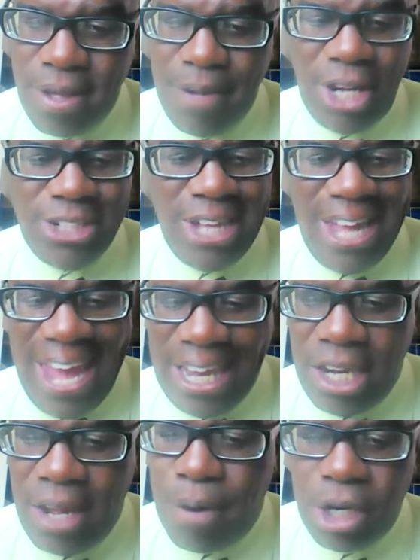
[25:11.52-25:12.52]
Because
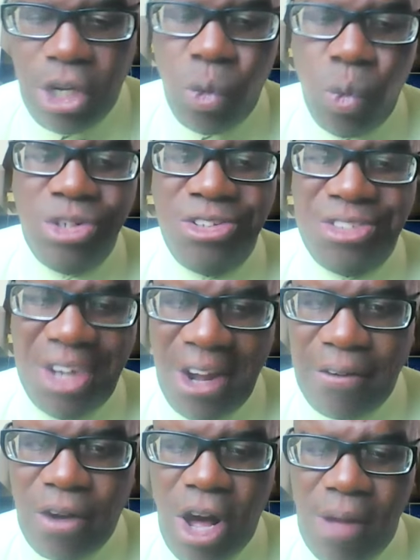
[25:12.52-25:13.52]
anybody who
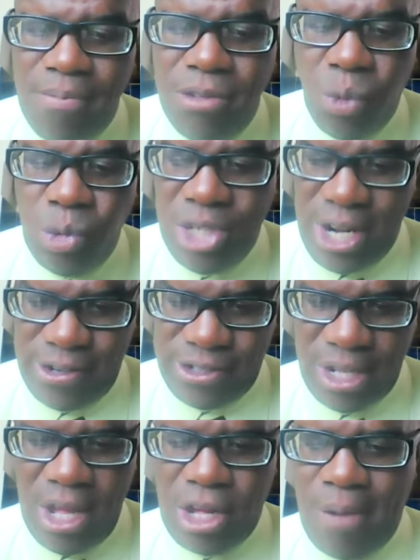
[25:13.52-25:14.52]
dare come, who
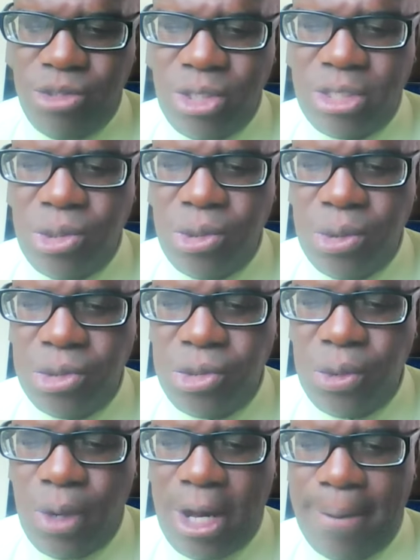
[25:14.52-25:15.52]
dares come to to
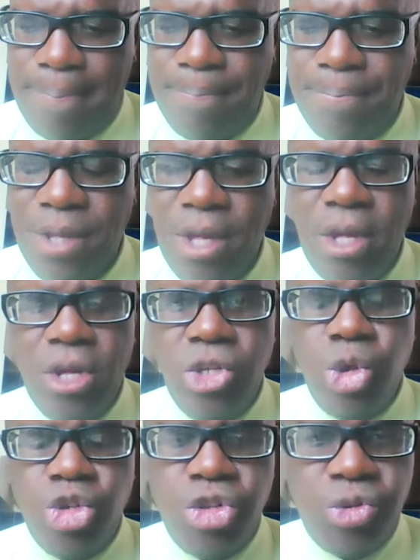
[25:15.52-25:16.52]
to um
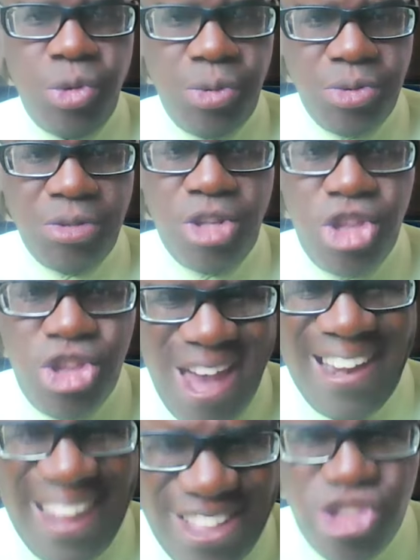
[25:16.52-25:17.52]
to to, to
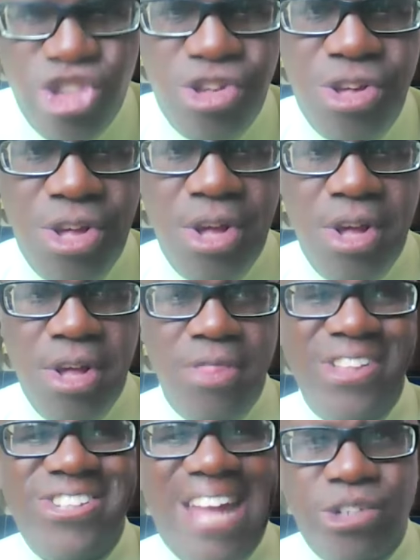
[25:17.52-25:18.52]
challenge
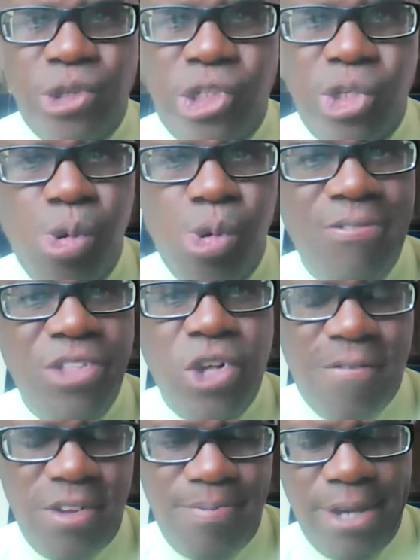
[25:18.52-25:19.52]
the status quo of the
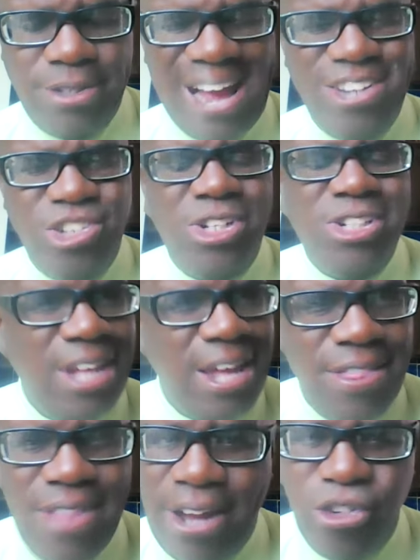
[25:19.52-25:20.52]
government and to
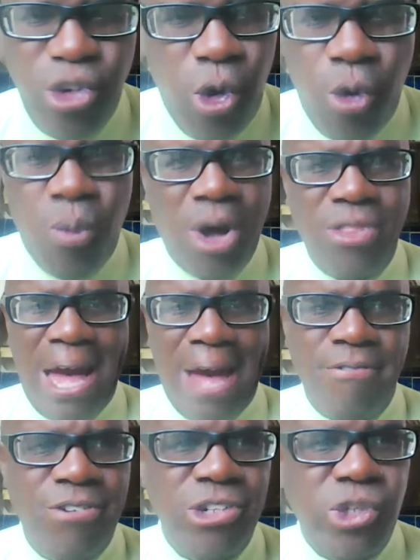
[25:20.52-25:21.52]
say that no, what the
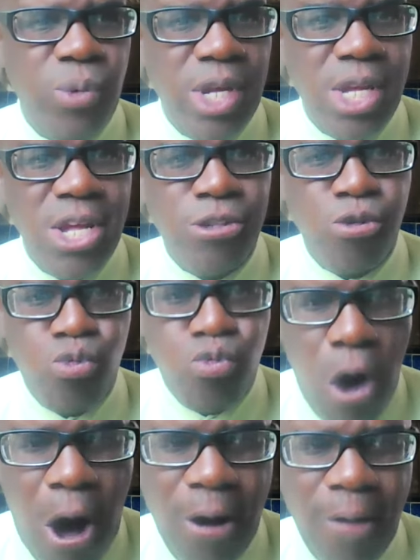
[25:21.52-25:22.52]
IMF is doing is
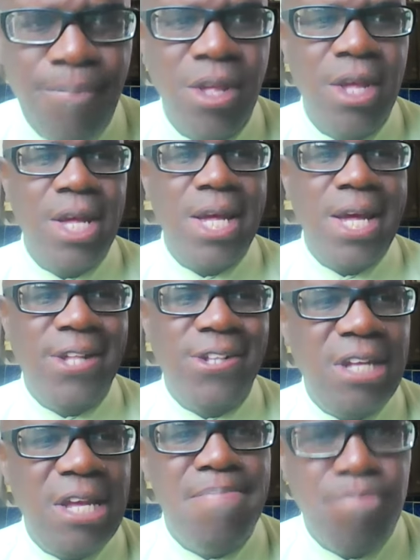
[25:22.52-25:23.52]
wrong,
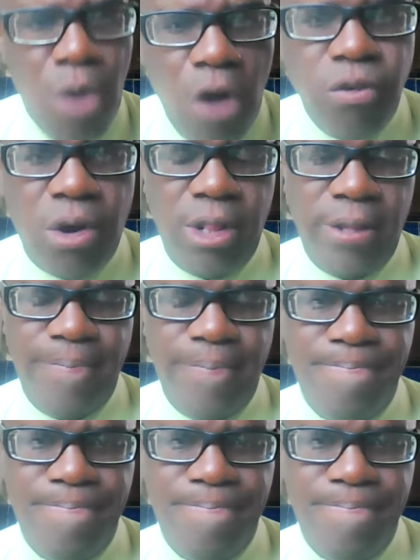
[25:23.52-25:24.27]
is immoral,